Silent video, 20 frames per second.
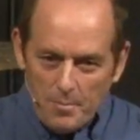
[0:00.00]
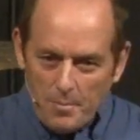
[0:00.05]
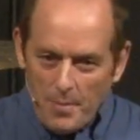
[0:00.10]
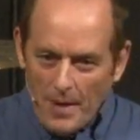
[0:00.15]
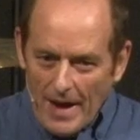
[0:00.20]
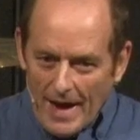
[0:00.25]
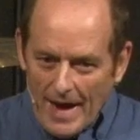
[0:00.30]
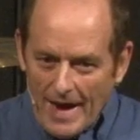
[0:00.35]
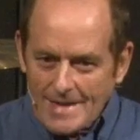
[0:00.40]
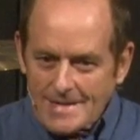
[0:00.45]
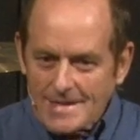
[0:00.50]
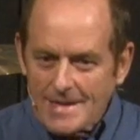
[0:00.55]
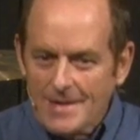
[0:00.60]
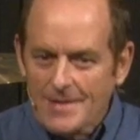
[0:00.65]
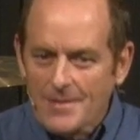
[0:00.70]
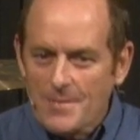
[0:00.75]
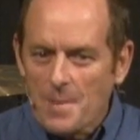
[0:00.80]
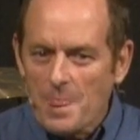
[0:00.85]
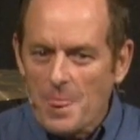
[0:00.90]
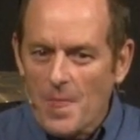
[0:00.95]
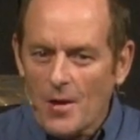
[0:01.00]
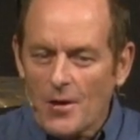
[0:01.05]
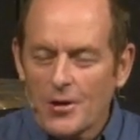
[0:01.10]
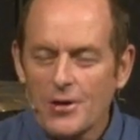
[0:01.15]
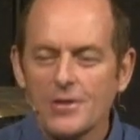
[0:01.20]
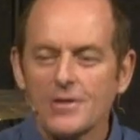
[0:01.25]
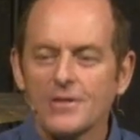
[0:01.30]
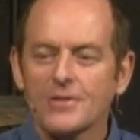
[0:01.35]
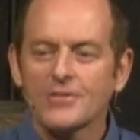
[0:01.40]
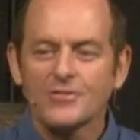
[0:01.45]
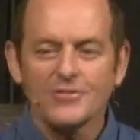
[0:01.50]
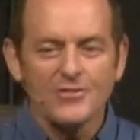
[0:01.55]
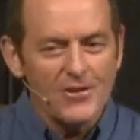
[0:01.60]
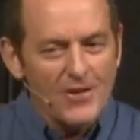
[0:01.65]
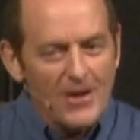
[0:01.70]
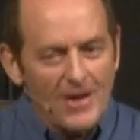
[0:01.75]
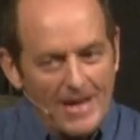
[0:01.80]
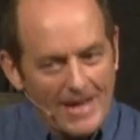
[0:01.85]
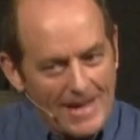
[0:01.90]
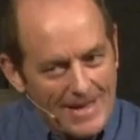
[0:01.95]
but who'd
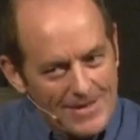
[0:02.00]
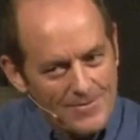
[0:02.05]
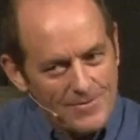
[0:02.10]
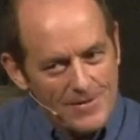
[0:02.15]
agree